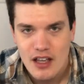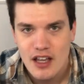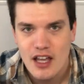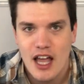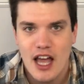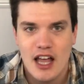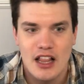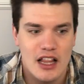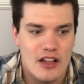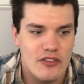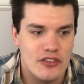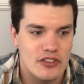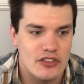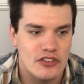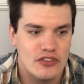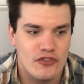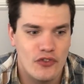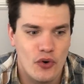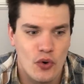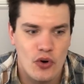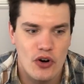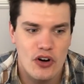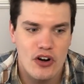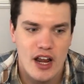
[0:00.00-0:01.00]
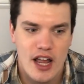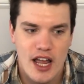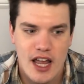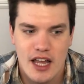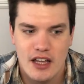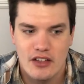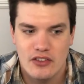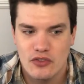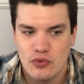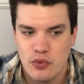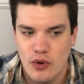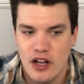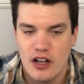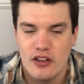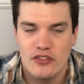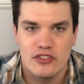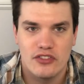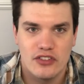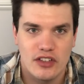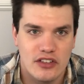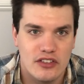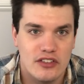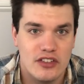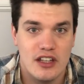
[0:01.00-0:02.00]
At levels 4, 8, 12,
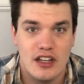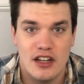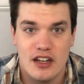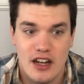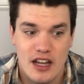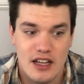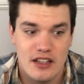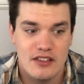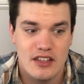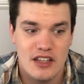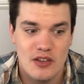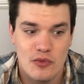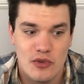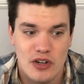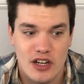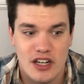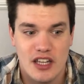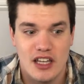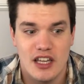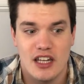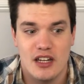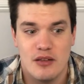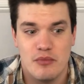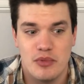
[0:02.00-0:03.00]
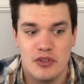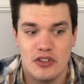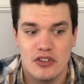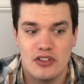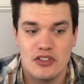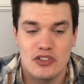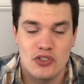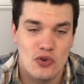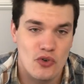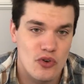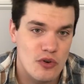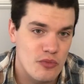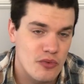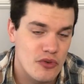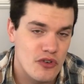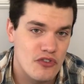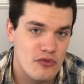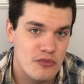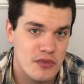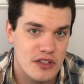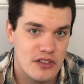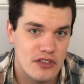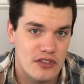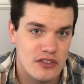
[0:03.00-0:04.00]
16, and 19, we're going to get ability score
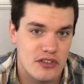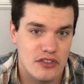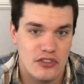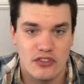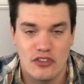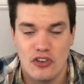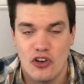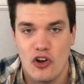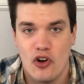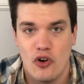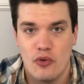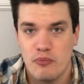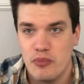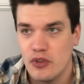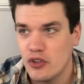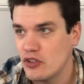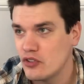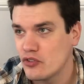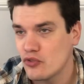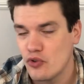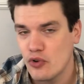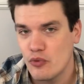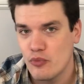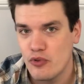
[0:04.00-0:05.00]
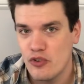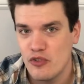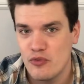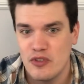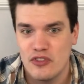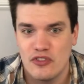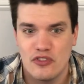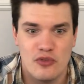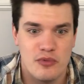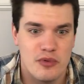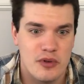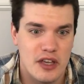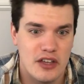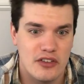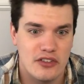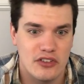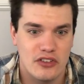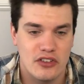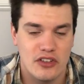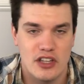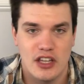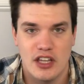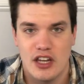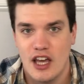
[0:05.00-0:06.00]
improvements. So ability score improvements, you
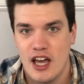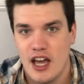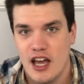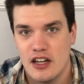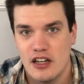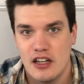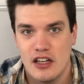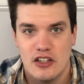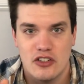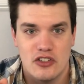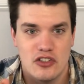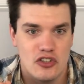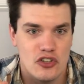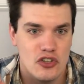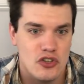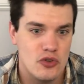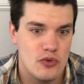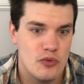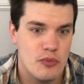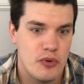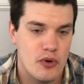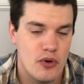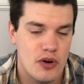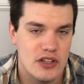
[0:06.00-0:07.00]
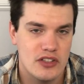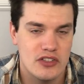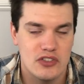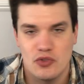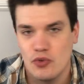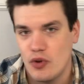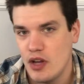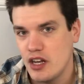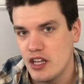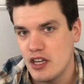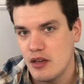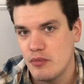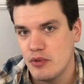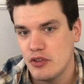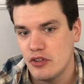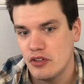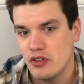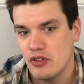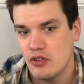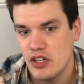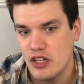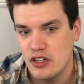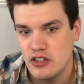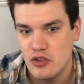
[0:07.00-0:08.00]
basically can add 2 points to any
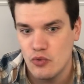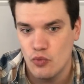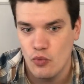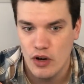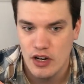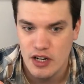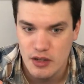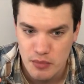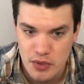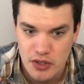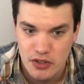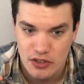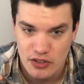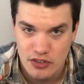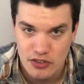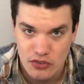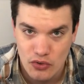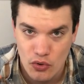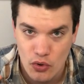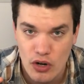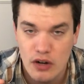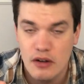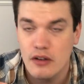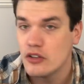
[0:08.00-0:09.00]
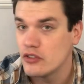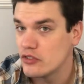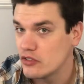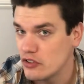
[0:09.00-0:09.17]
one ability score,